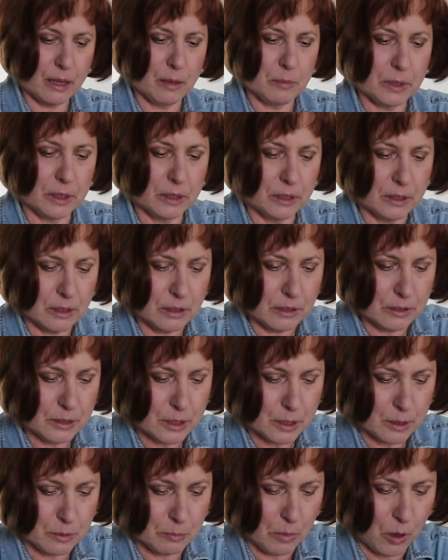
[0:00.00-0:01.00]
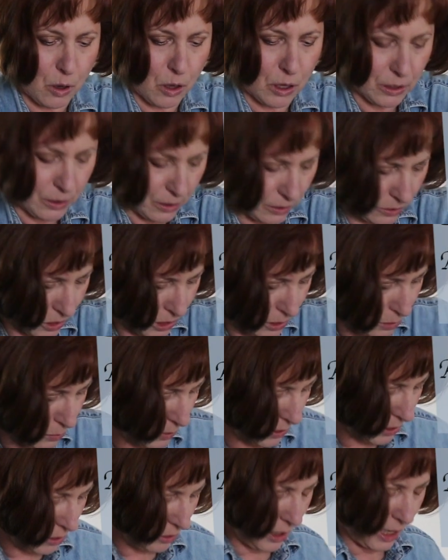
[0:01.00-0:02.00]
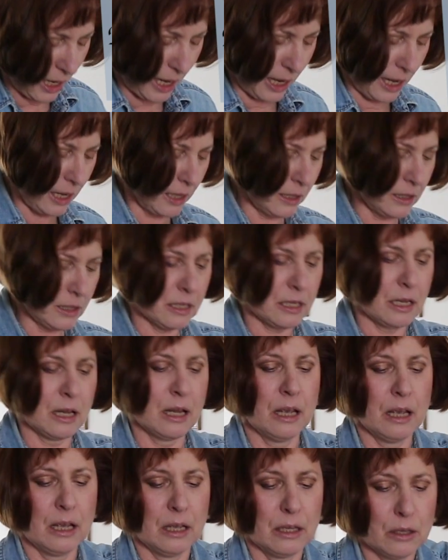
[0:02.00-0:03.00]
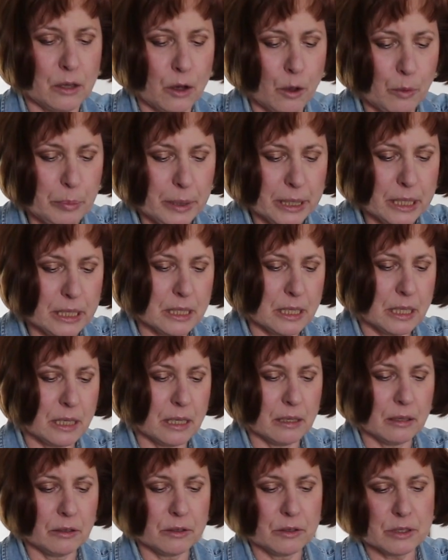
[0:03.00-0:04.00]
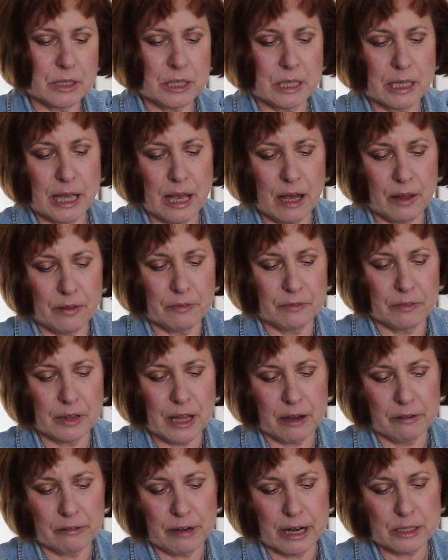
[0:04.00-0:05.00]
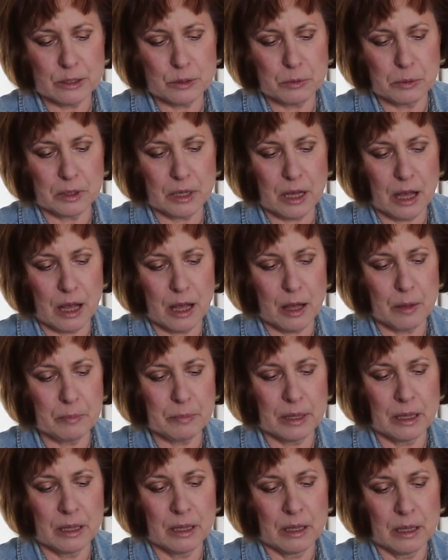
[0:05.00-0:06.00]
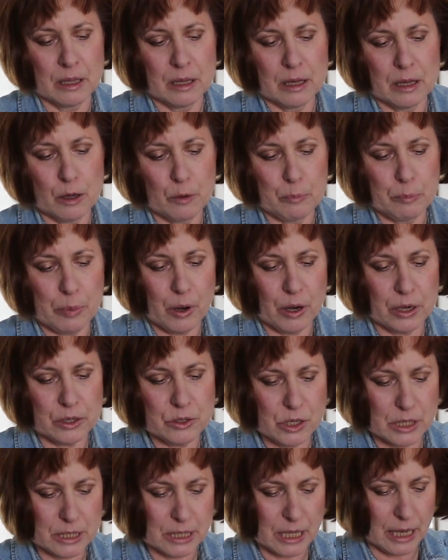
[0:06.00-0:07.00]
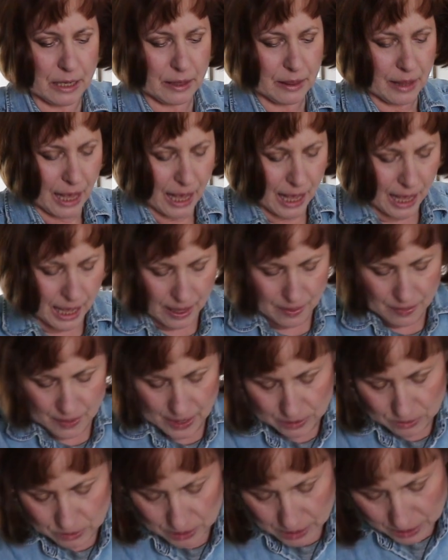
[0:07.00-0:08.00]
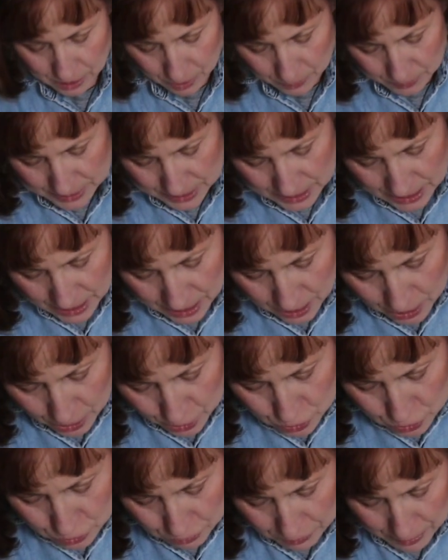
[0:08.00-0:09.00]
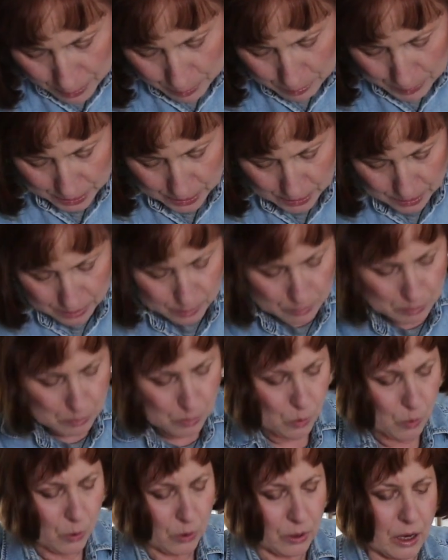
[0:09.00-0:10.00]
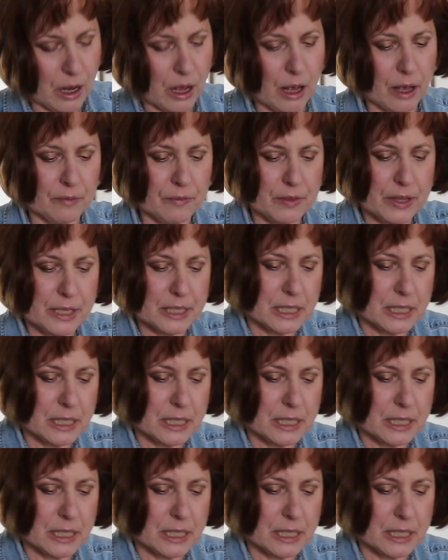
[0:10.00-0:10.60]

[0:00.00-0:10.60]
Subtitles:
them a little smaller, just with your hands. No big deal. You see how the flowerets will come apart just like that, and then you can always trim a little more of the